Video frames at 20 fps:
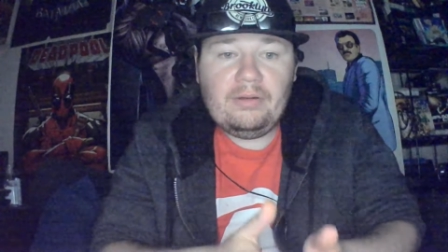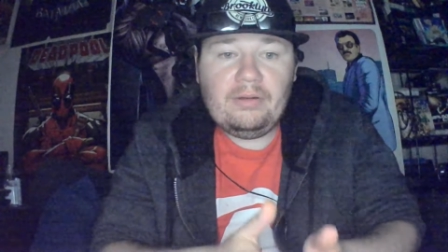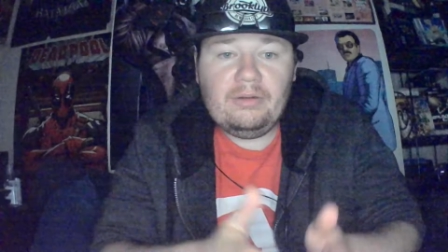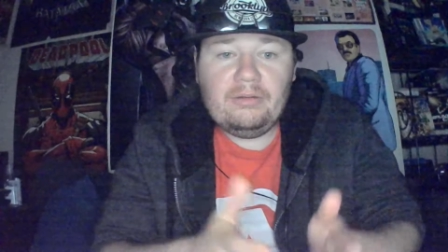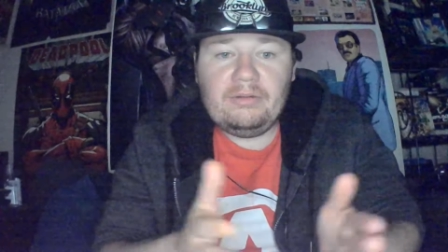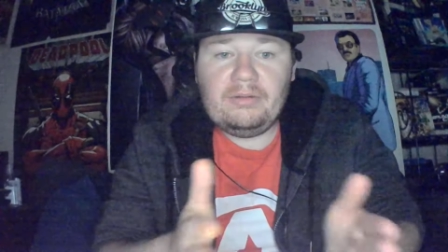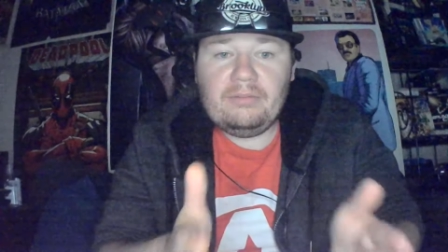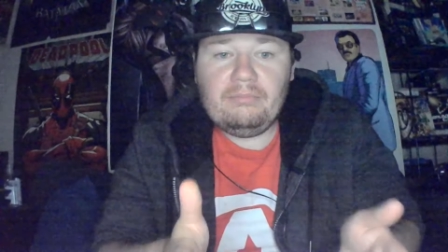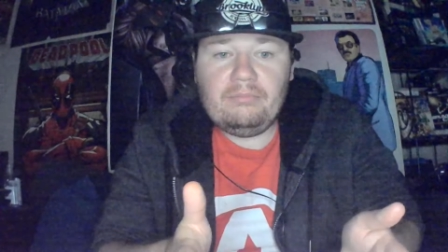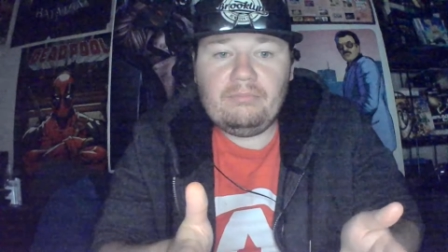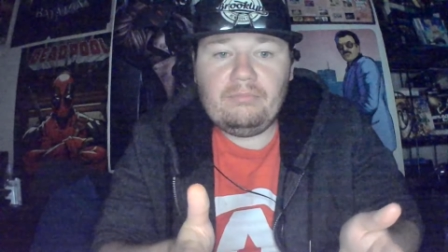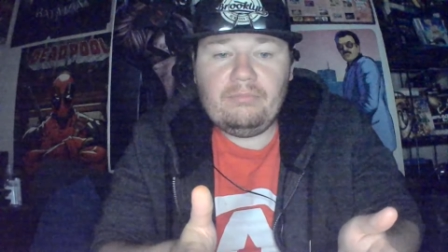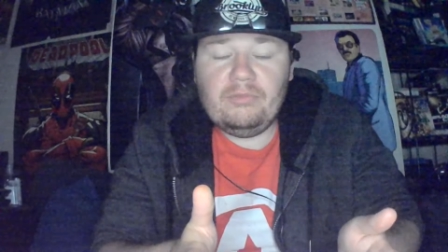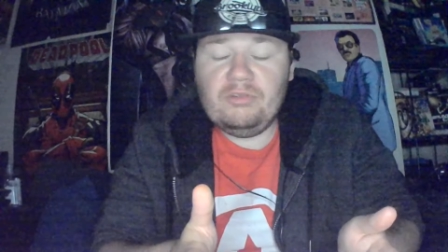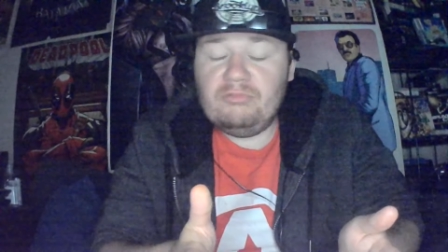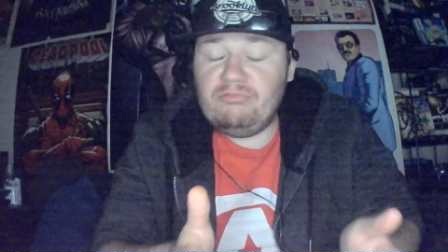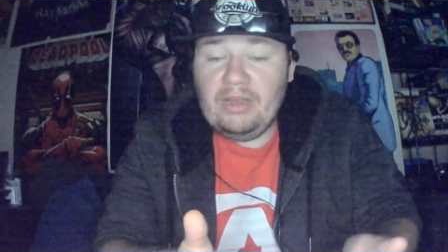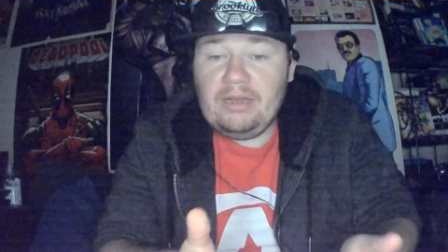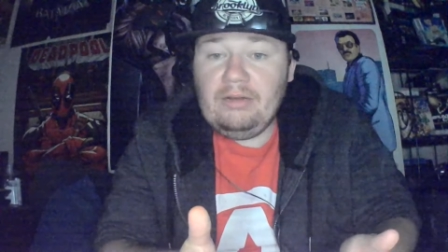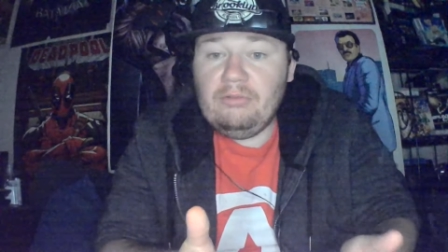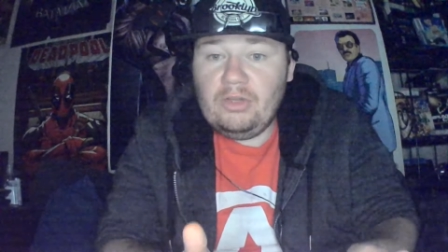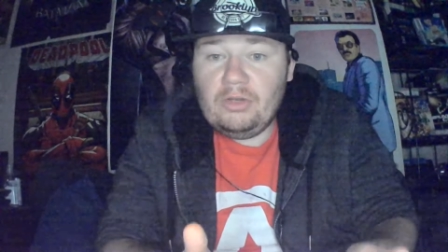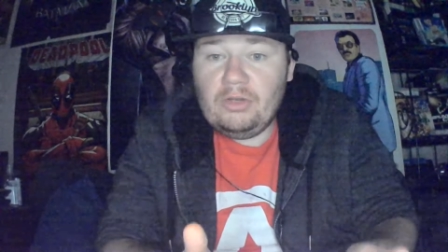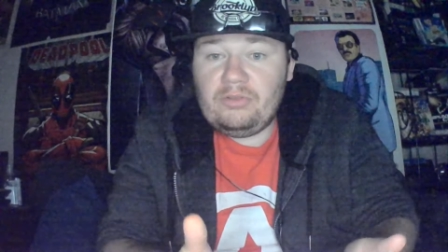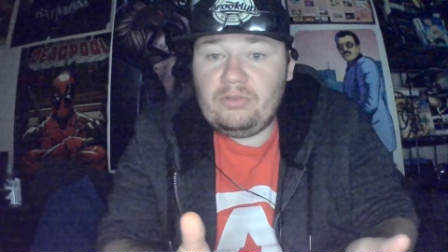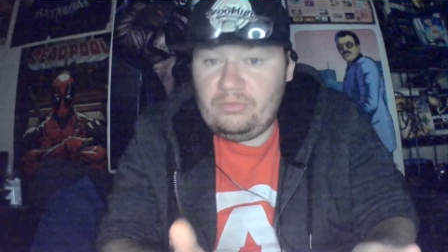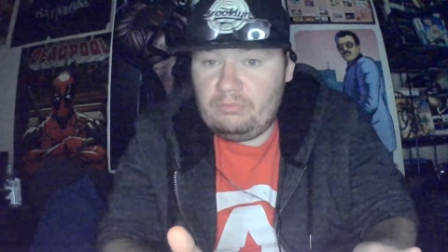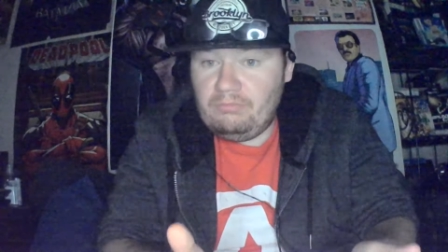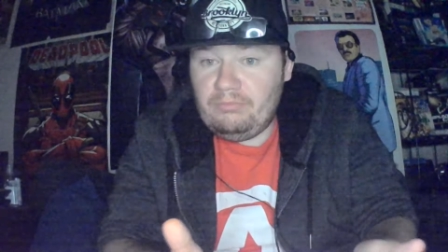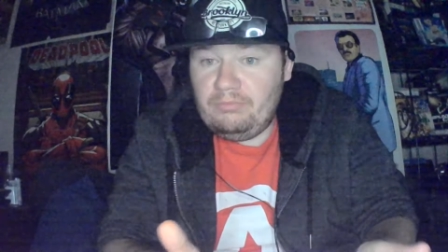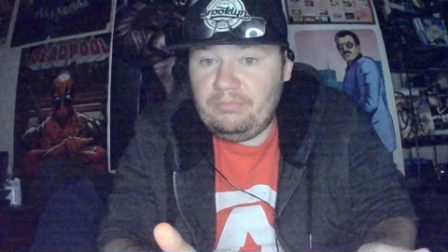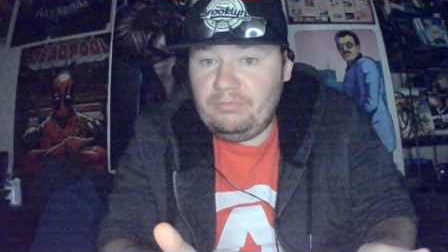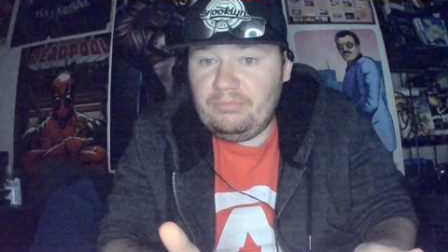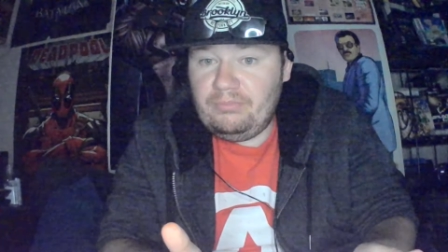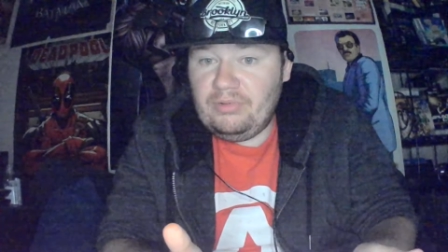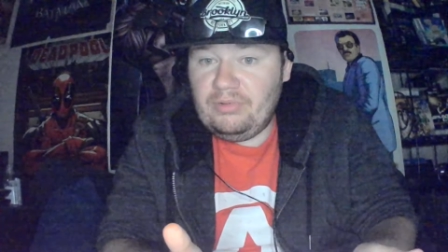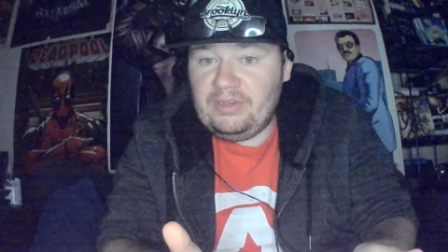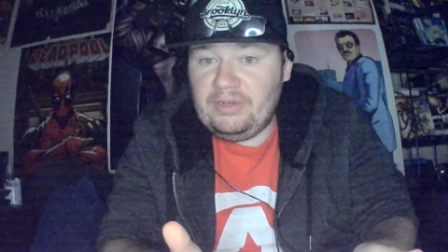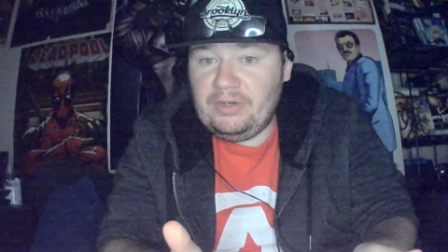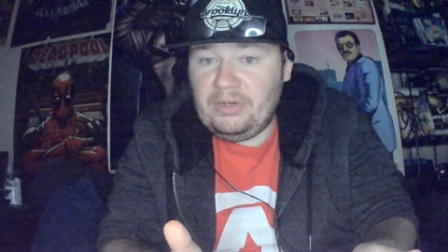The ring looks
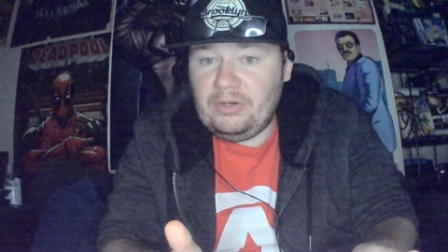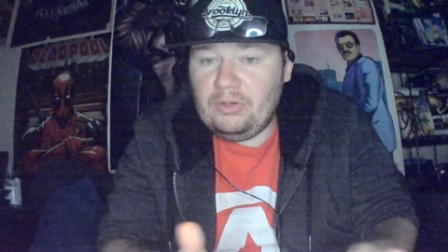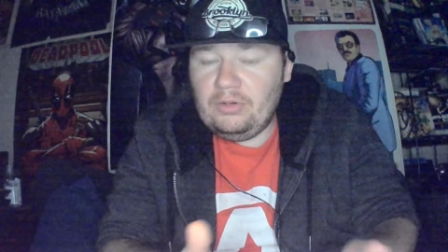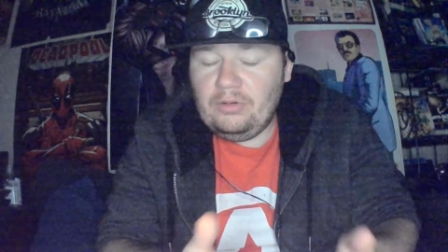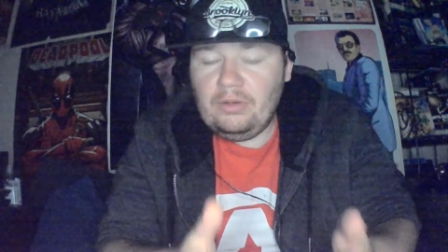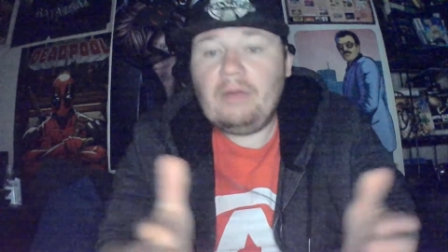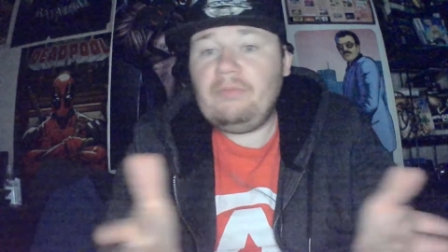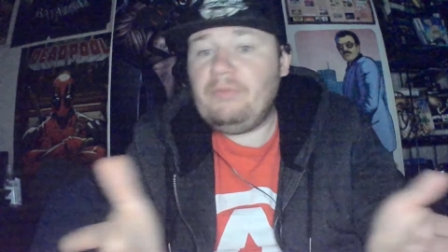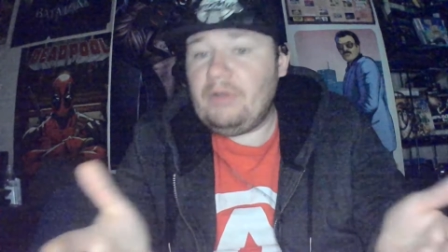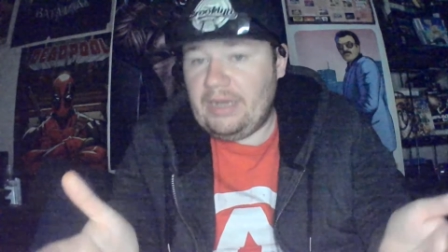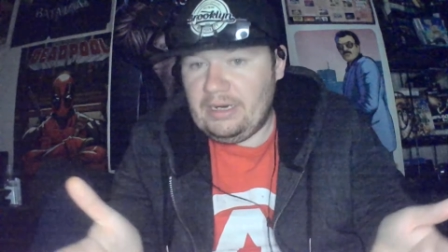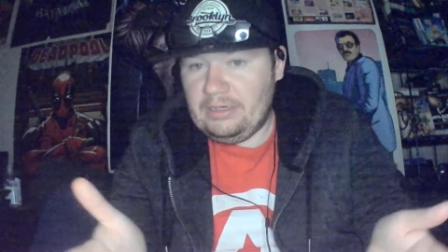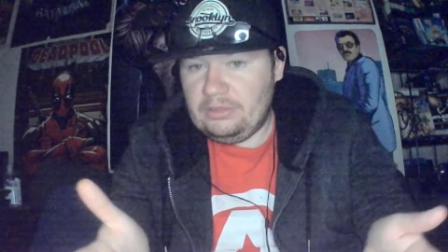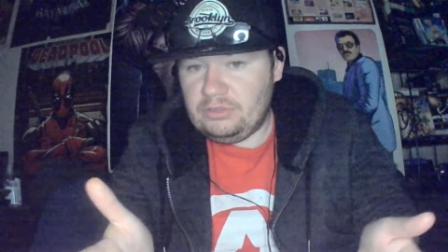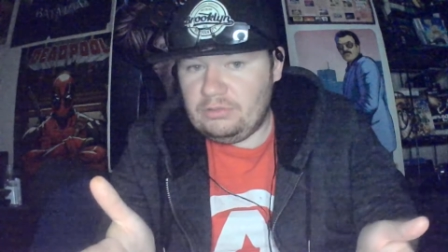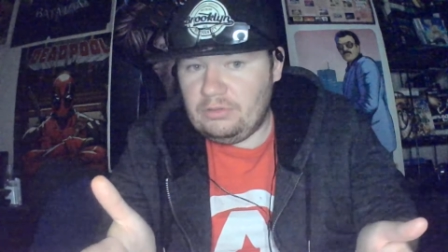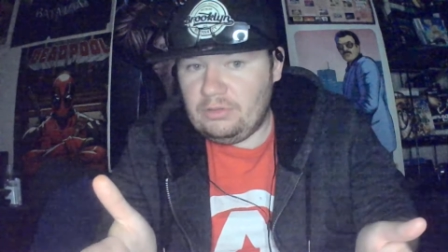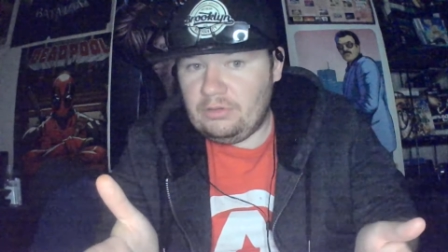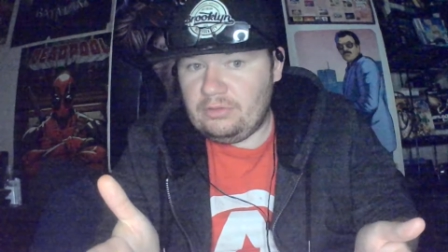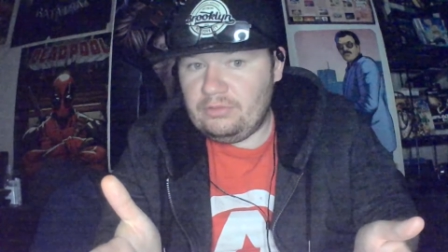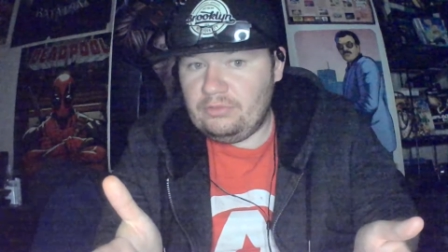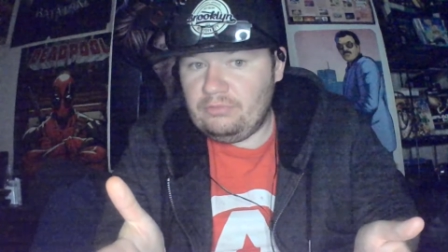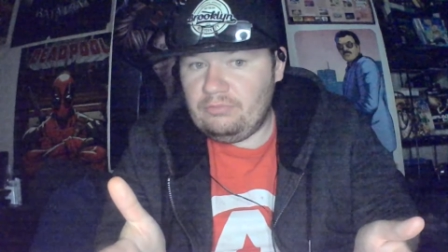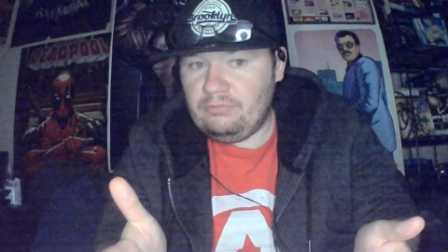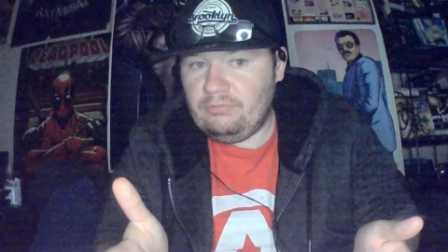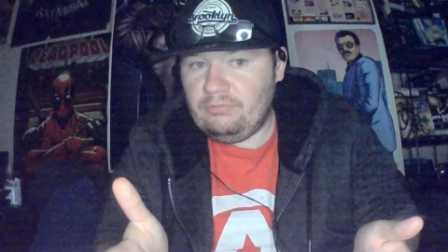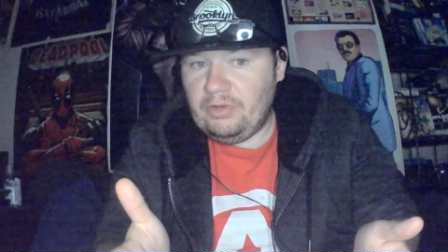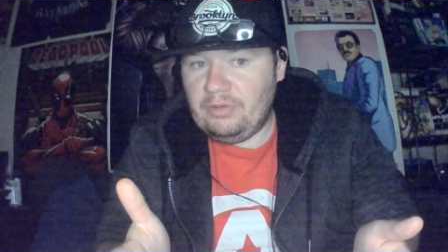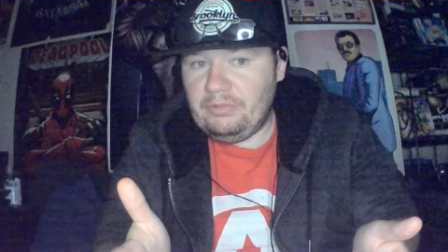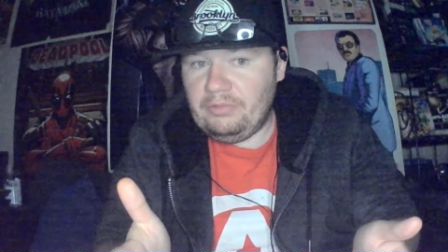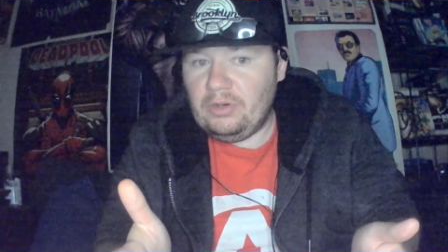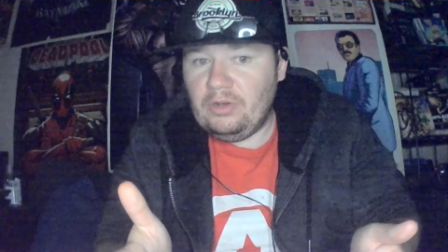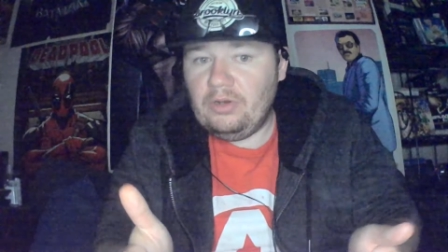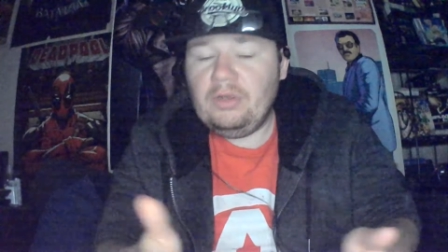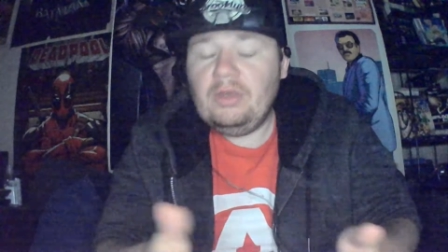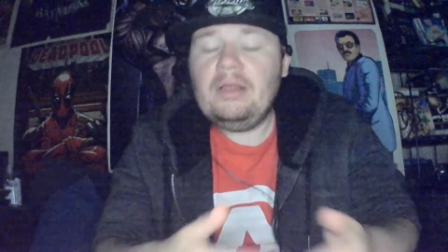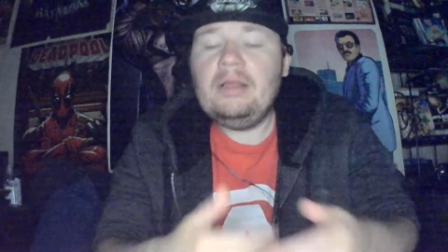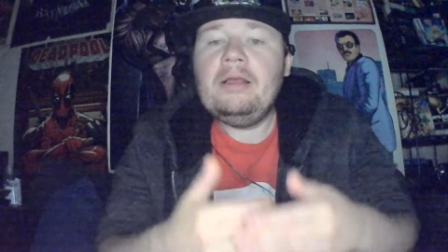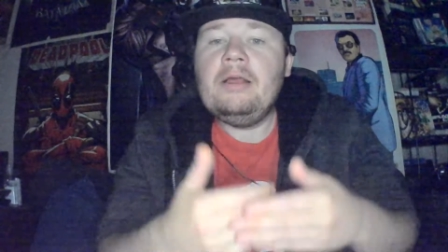pretty good, the cage looks really good.